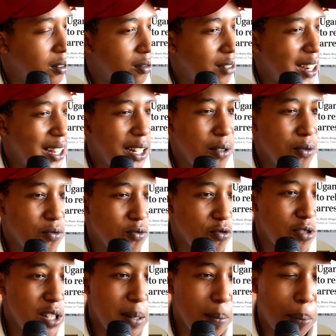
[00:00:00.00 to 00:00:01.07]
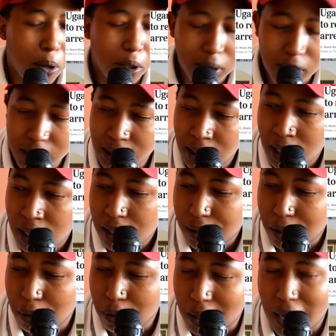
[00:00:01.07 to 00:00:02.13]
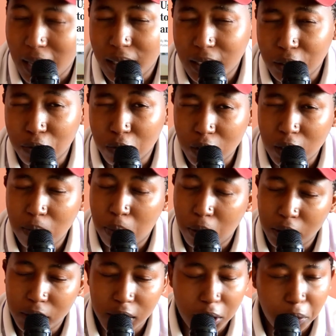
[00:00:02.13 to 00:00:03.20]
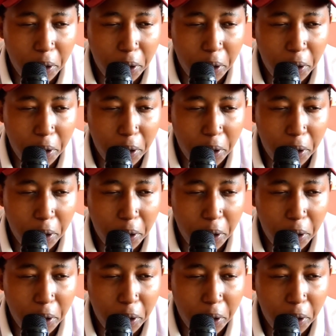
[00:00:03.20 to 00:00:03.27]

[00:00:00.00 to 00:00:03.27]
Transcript: reigning ruling party, the Ugandan ruling party.